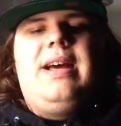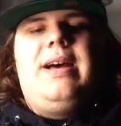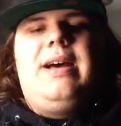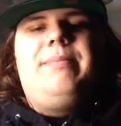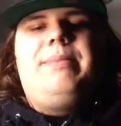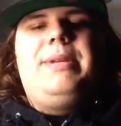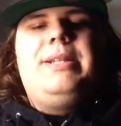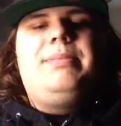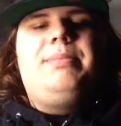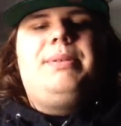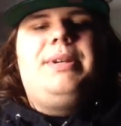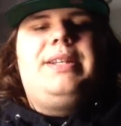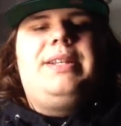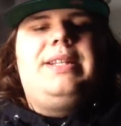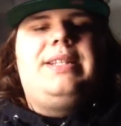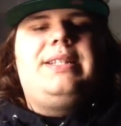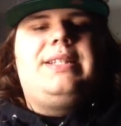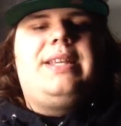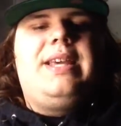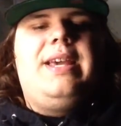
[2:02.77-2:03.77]
Pittsburgh in
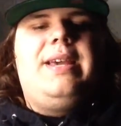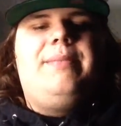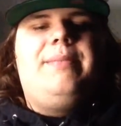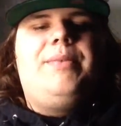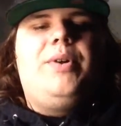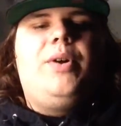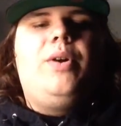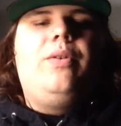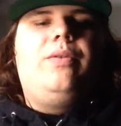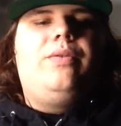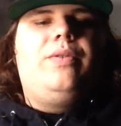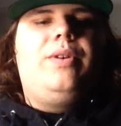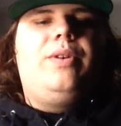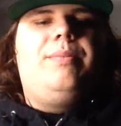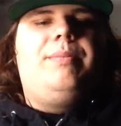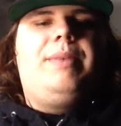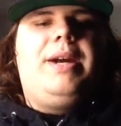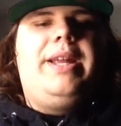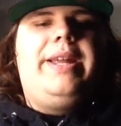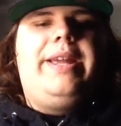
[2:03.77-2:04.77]
this game over
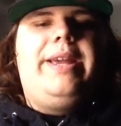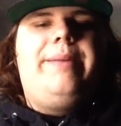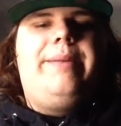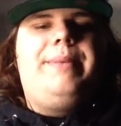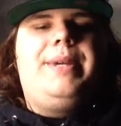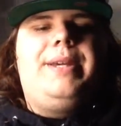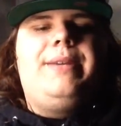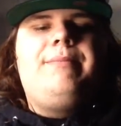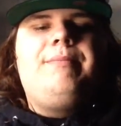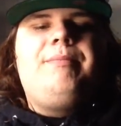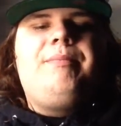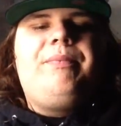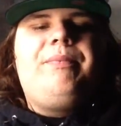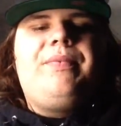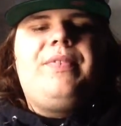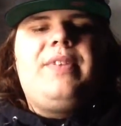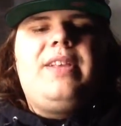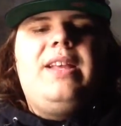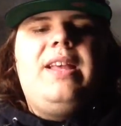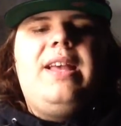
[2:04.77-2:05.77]
Miami.
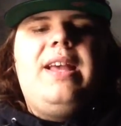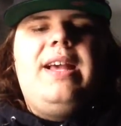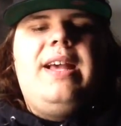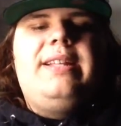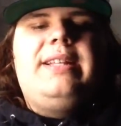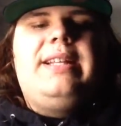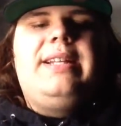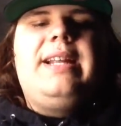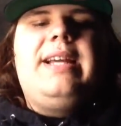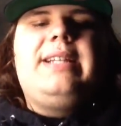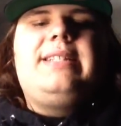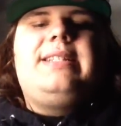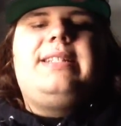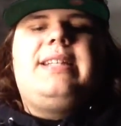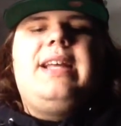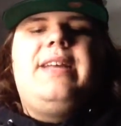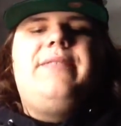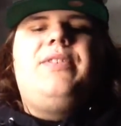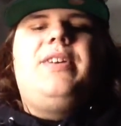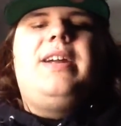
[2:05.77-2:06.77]
And then next,
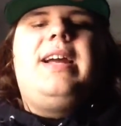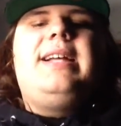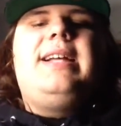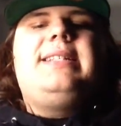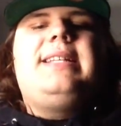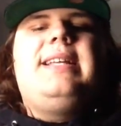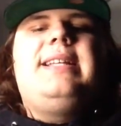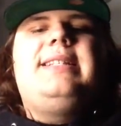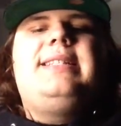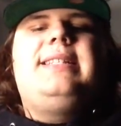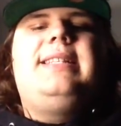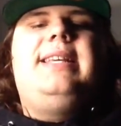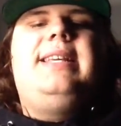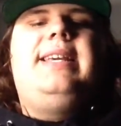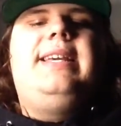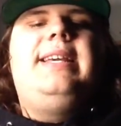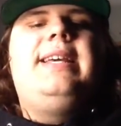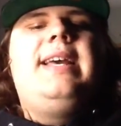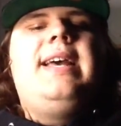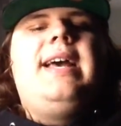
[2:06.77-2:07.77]
Denver at
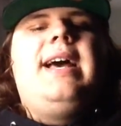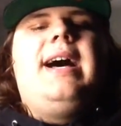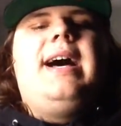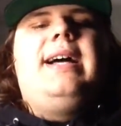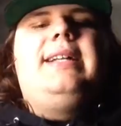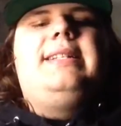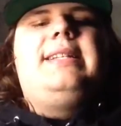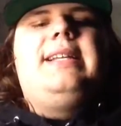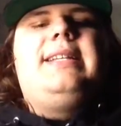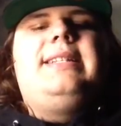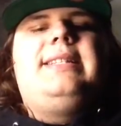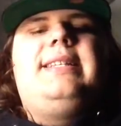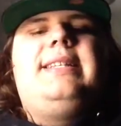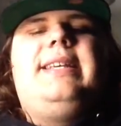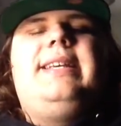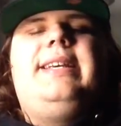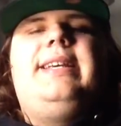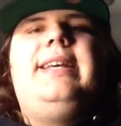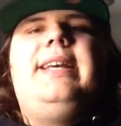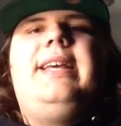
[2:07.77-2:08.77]
Tennessee.
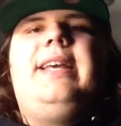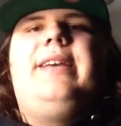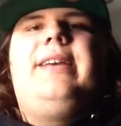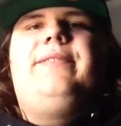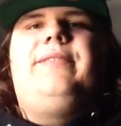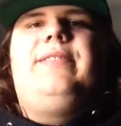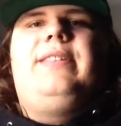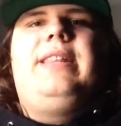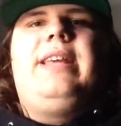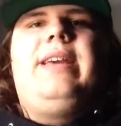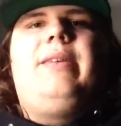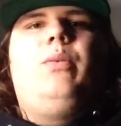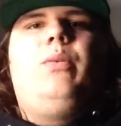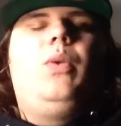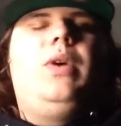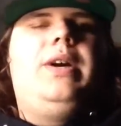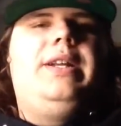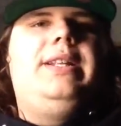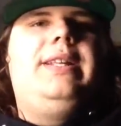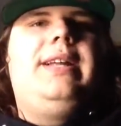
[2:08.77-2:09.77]
Tennessee, if they
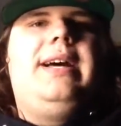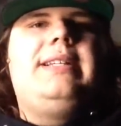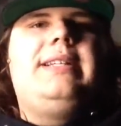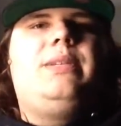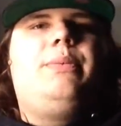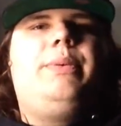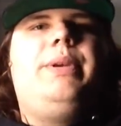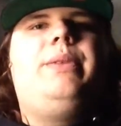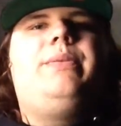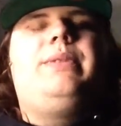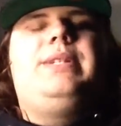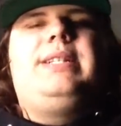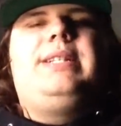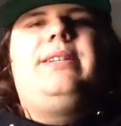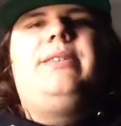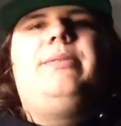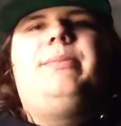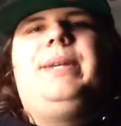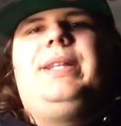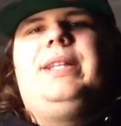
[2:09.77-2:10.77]
won last week, would
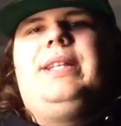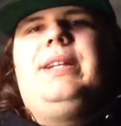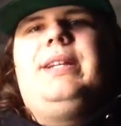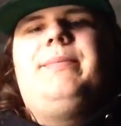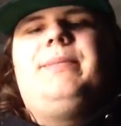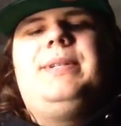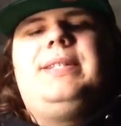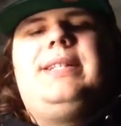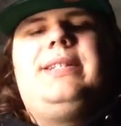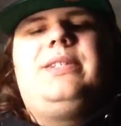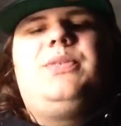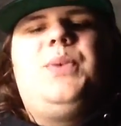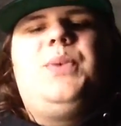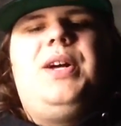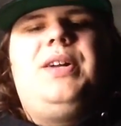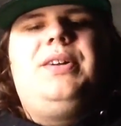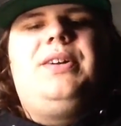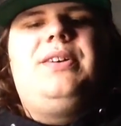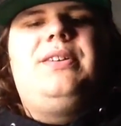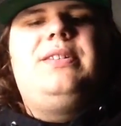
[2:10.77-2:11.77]
still be in the number 6
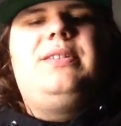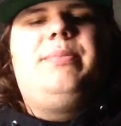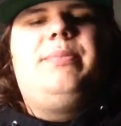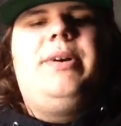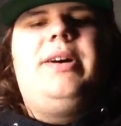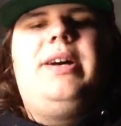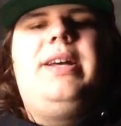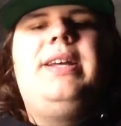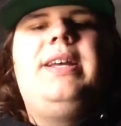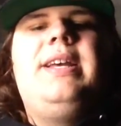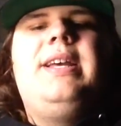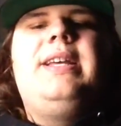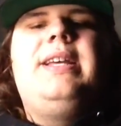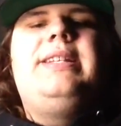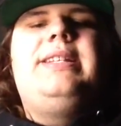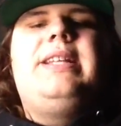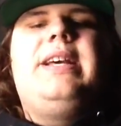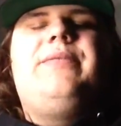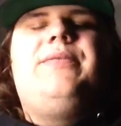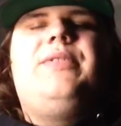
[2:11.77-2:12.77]
wild card spot.
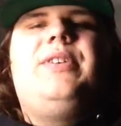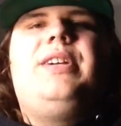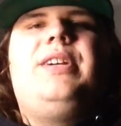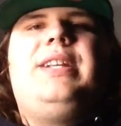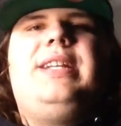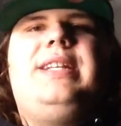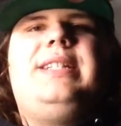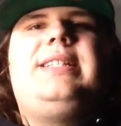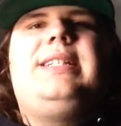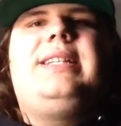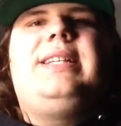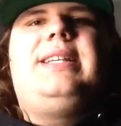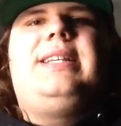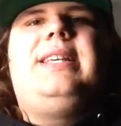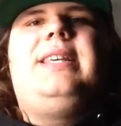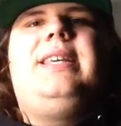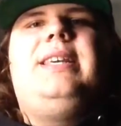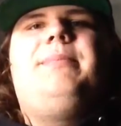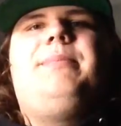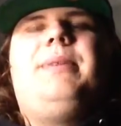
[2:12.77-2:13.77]
Denver needs to
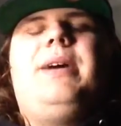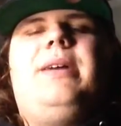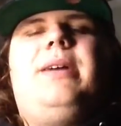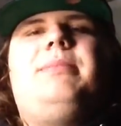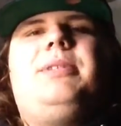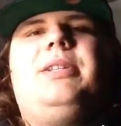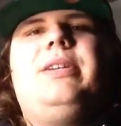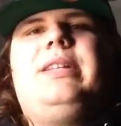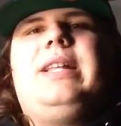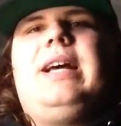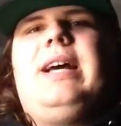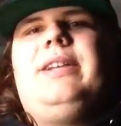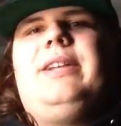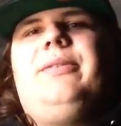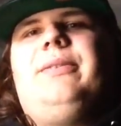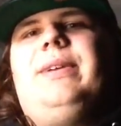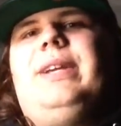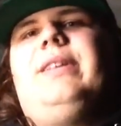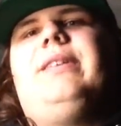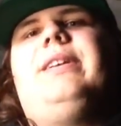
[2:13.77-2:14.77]
keep up so that
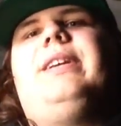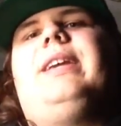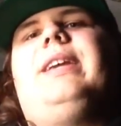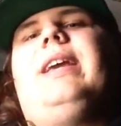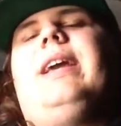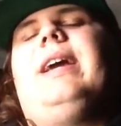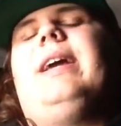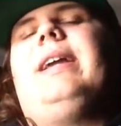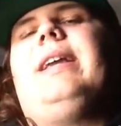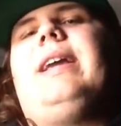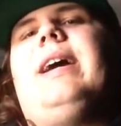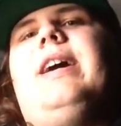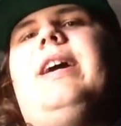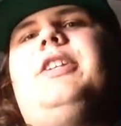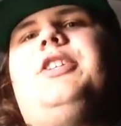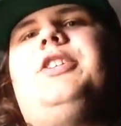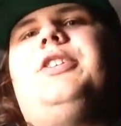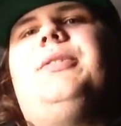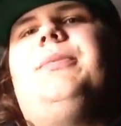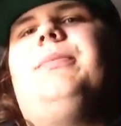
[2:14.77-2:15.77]
New England can't
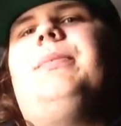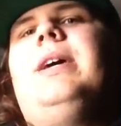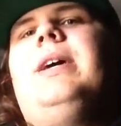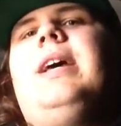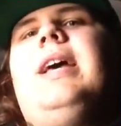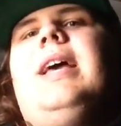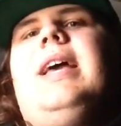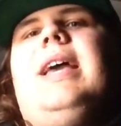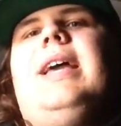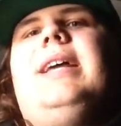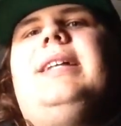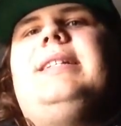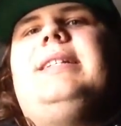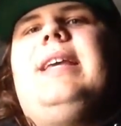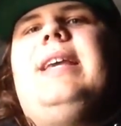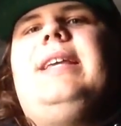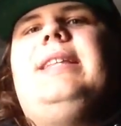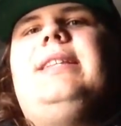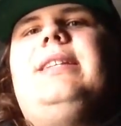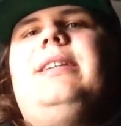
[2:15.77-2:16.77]
catch them and
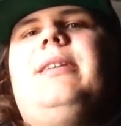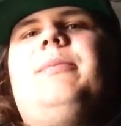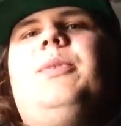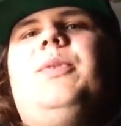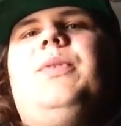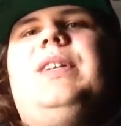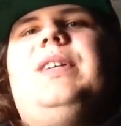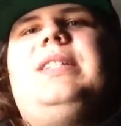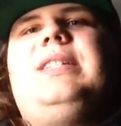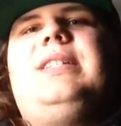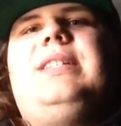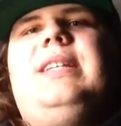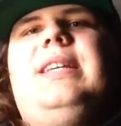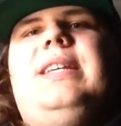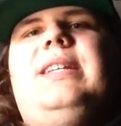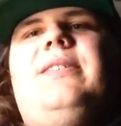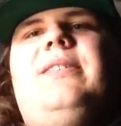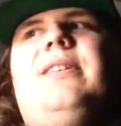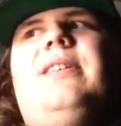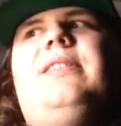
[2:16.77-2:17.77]
take the number 1
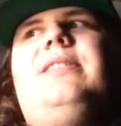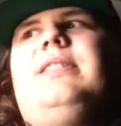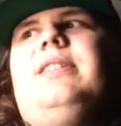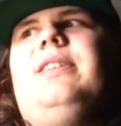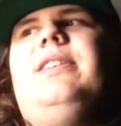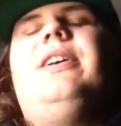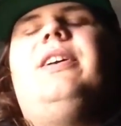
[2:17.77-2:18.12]
seed, or else,